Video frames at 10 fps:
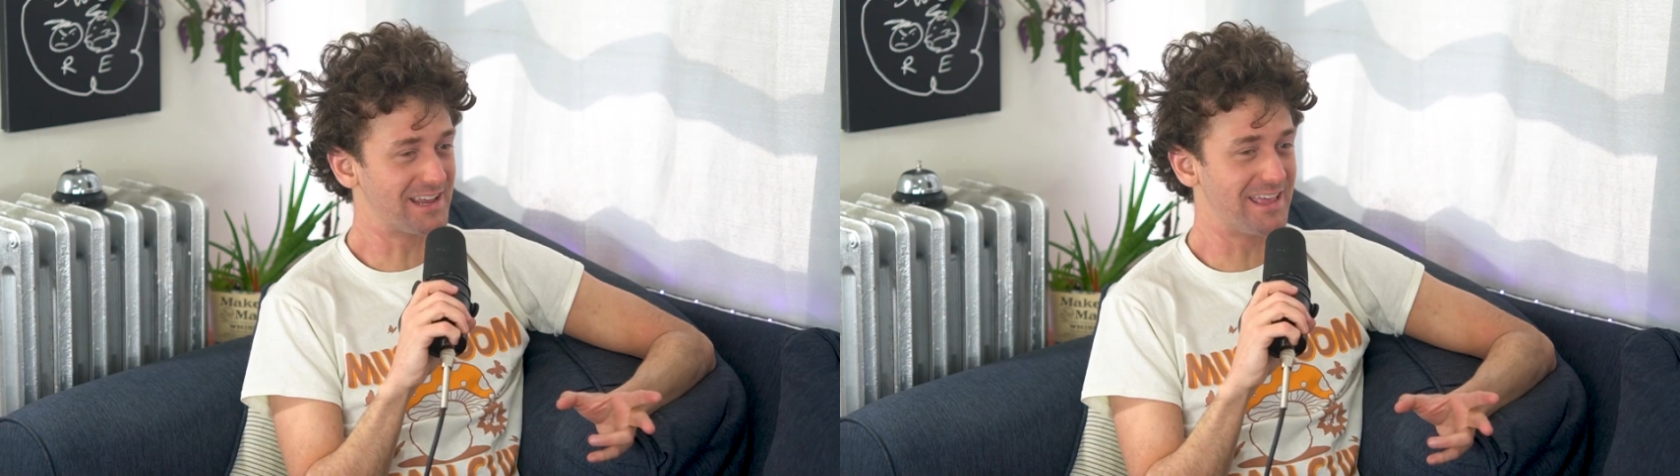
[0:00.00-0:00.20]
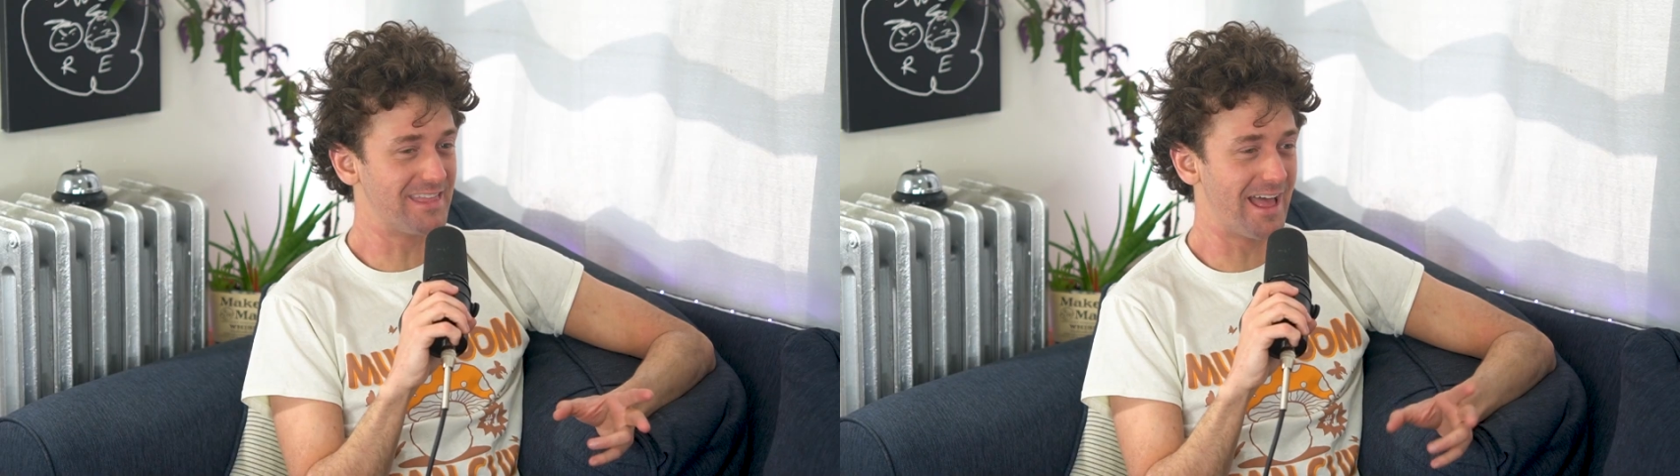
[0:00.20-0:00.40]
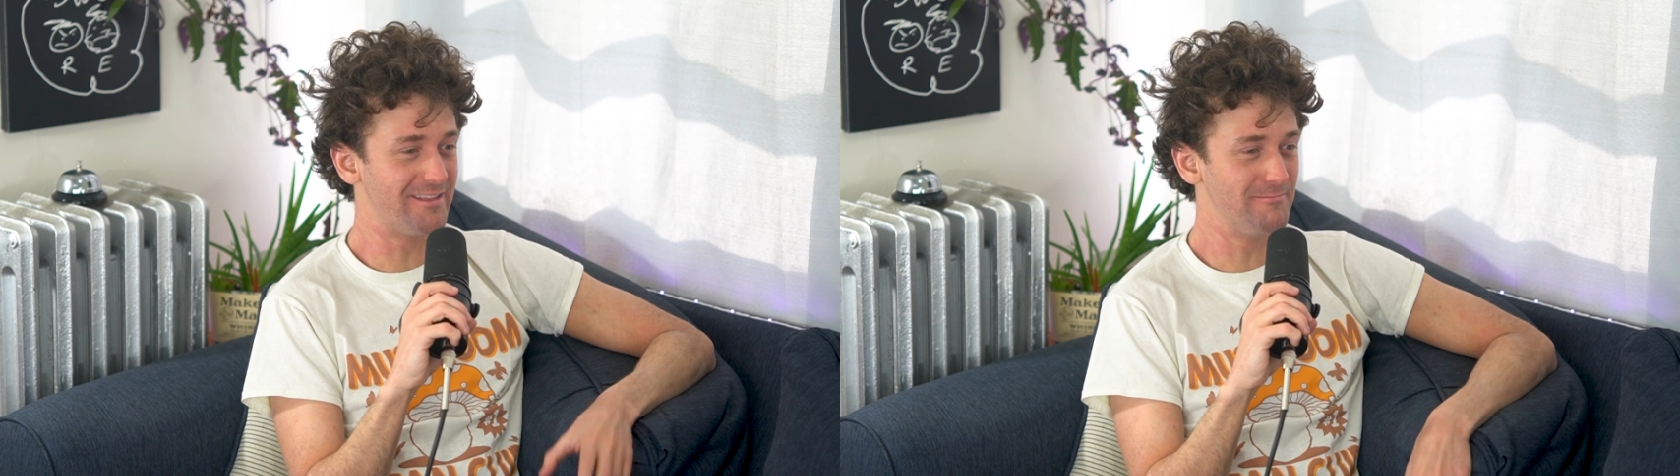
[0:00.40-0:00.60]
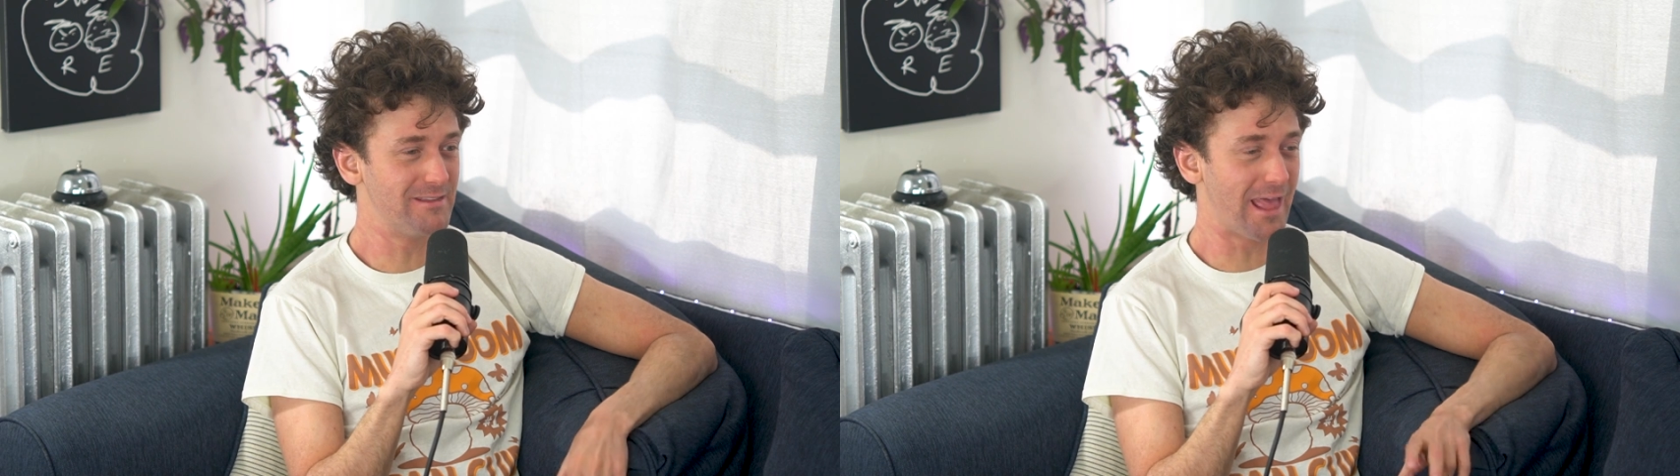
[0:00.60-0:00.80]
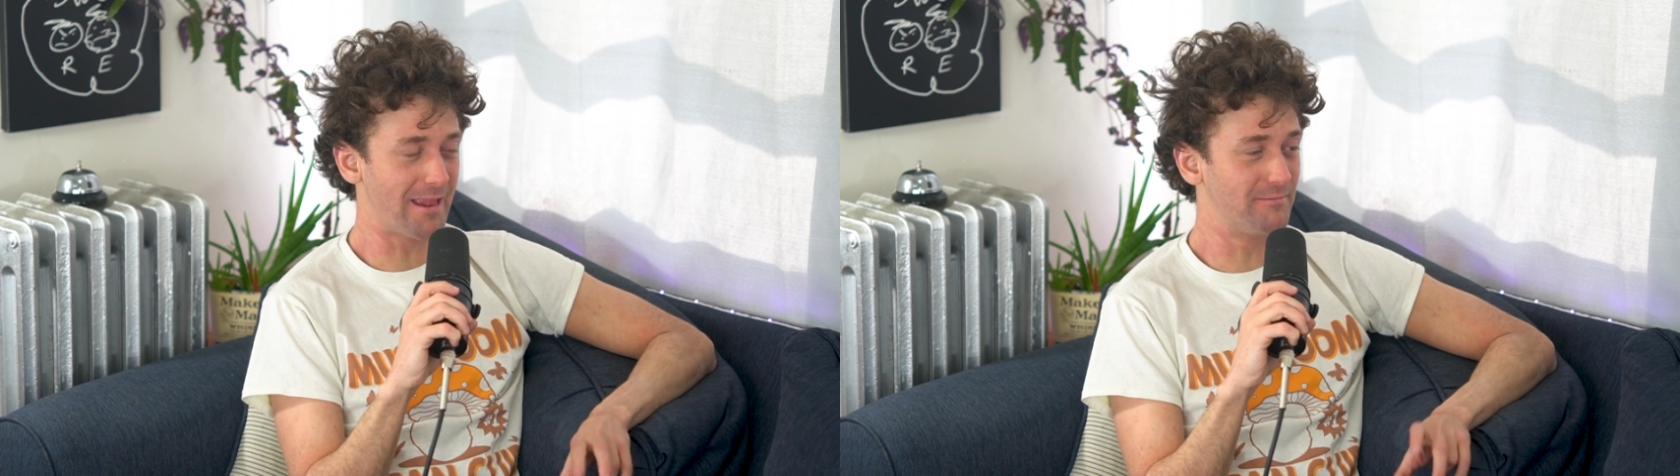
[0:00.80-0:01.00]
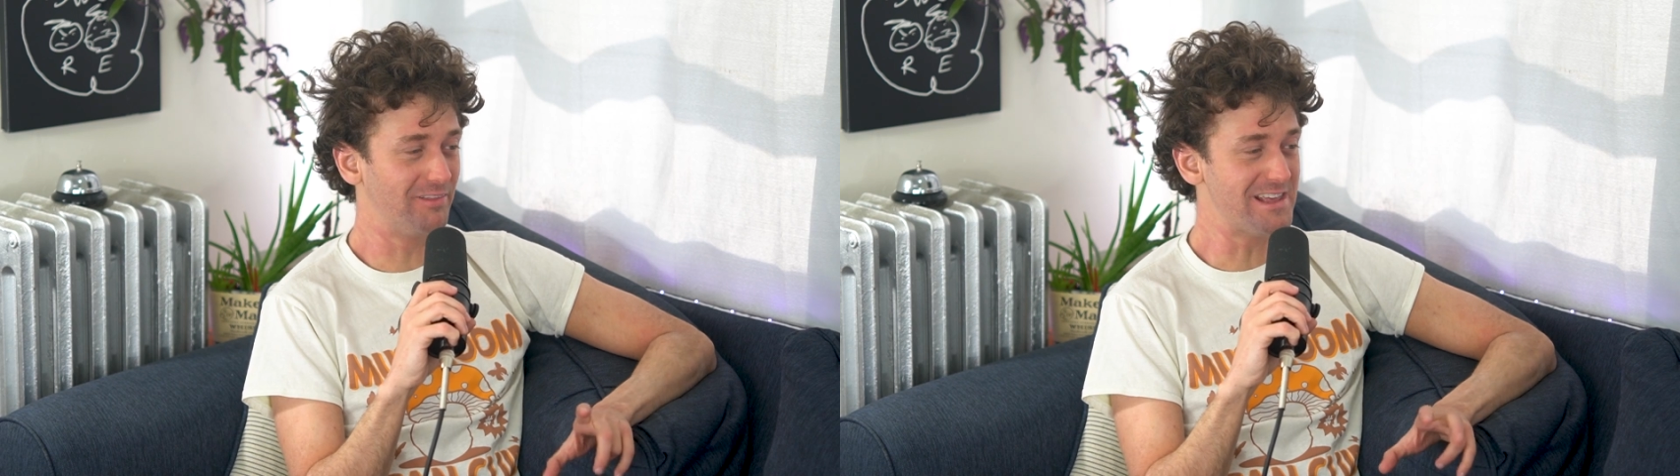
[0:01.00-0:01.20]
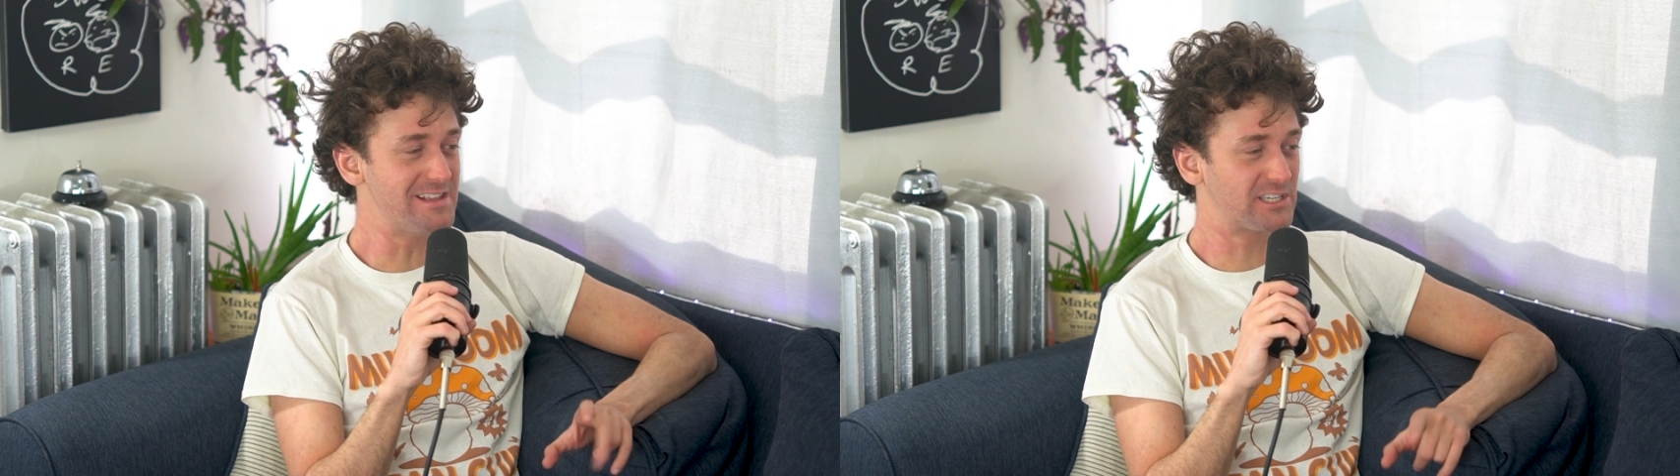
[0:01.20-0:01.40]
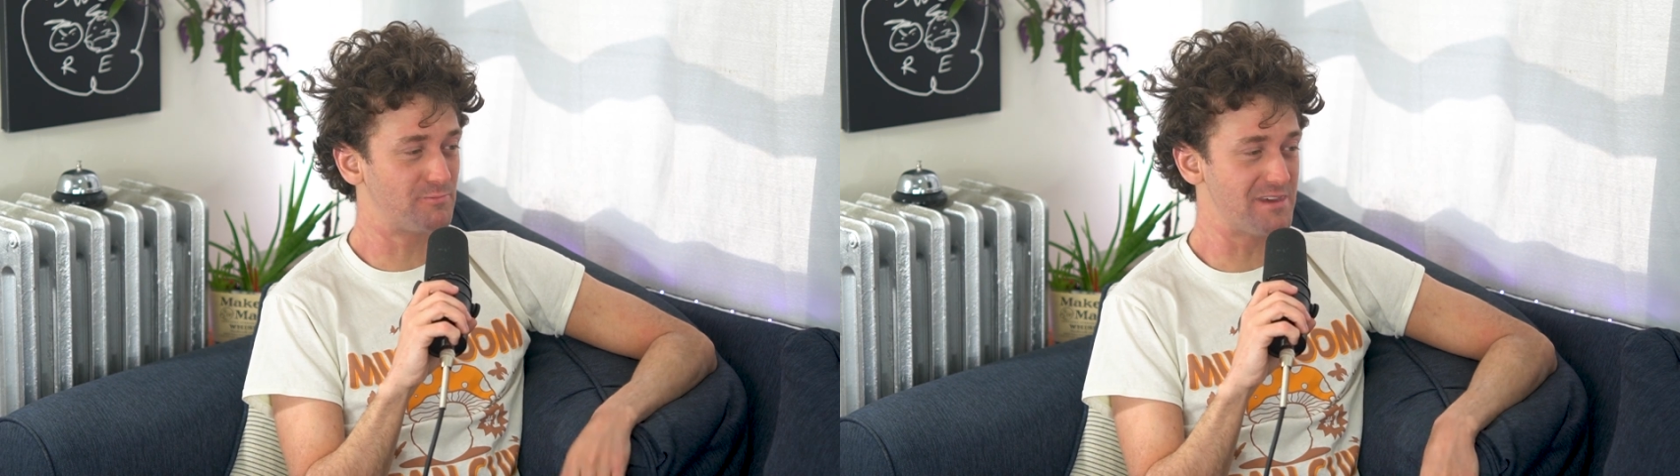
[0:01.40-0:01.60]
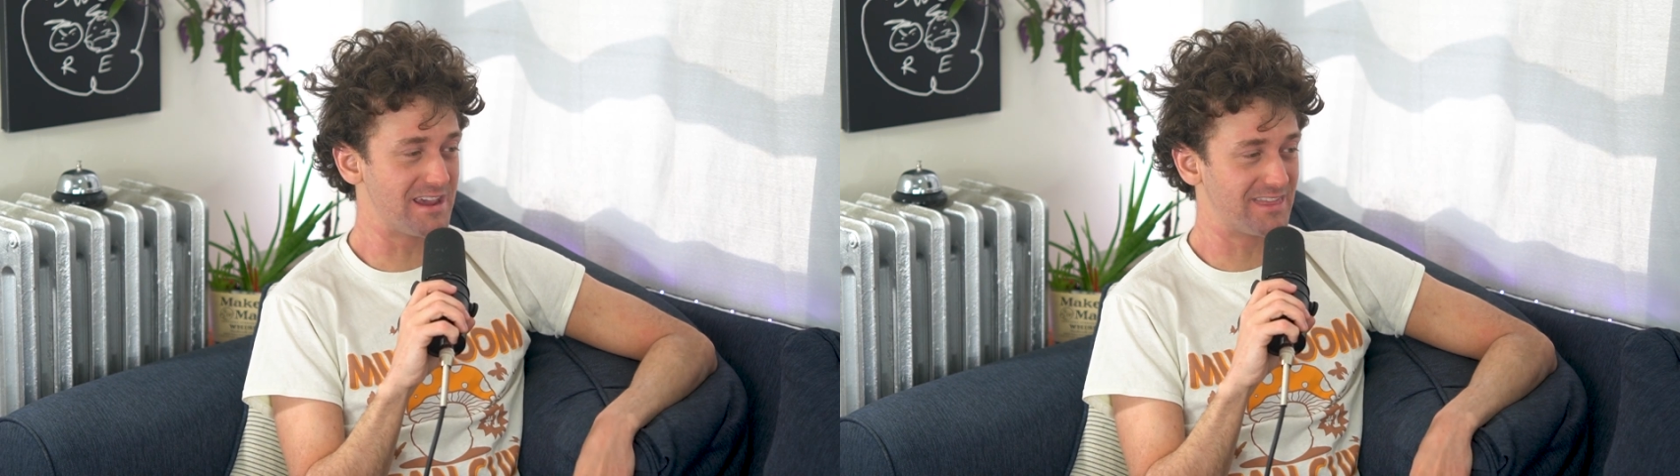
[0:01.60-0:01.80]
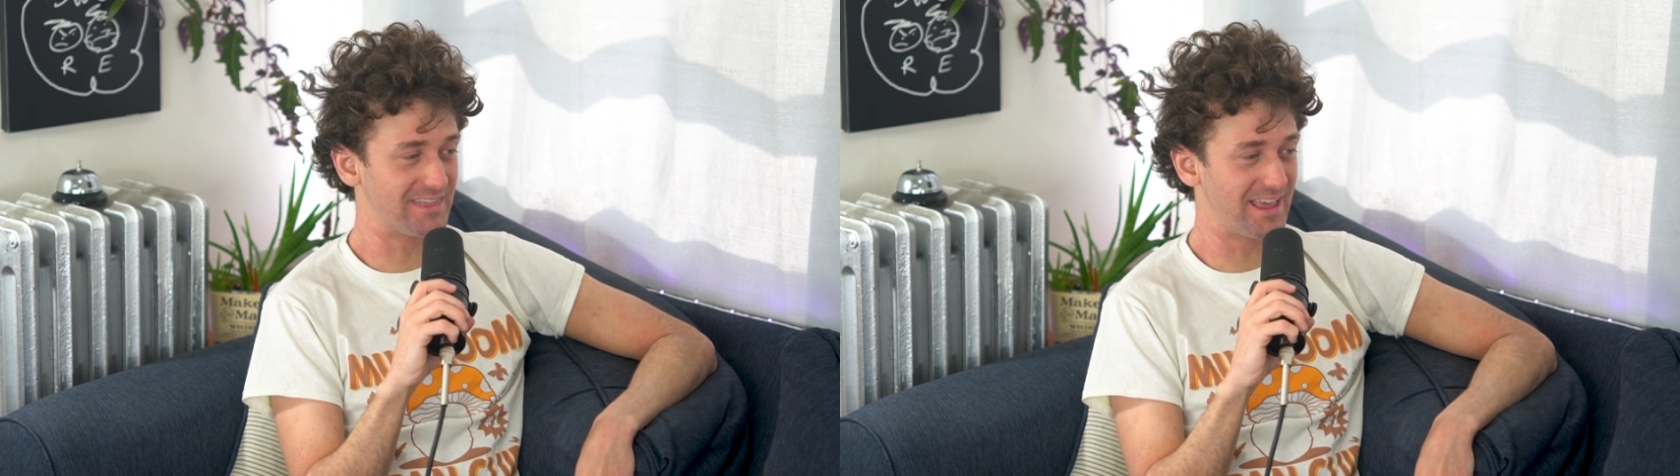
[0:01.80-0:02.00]
like in that leet
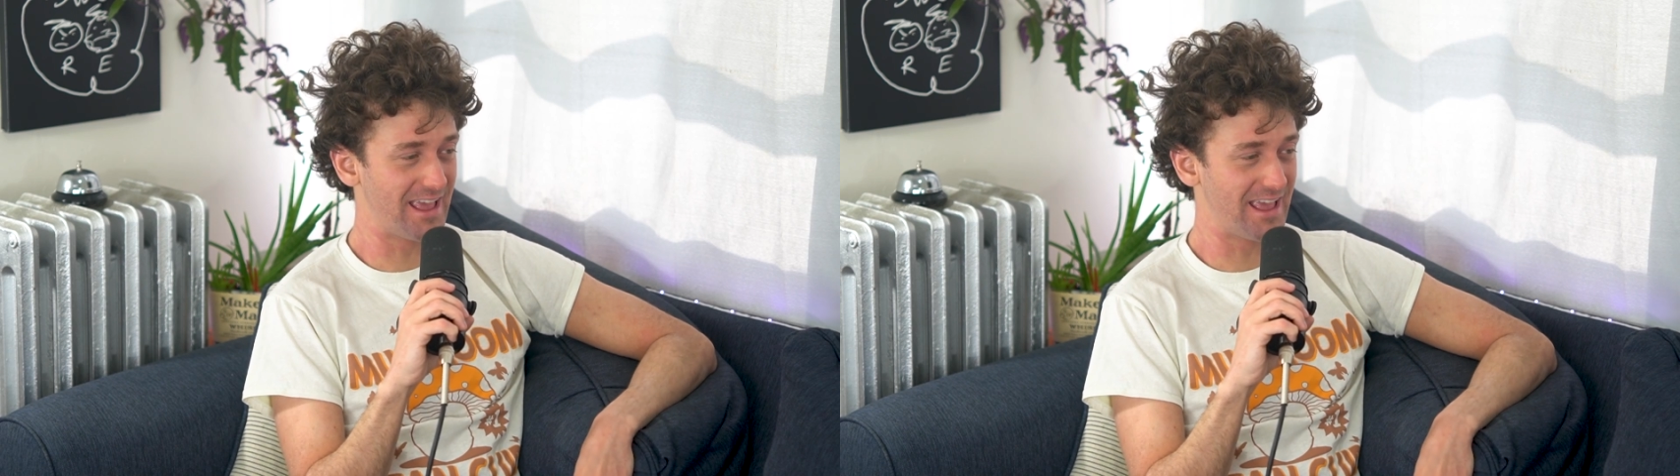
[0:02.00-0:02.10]
speak that they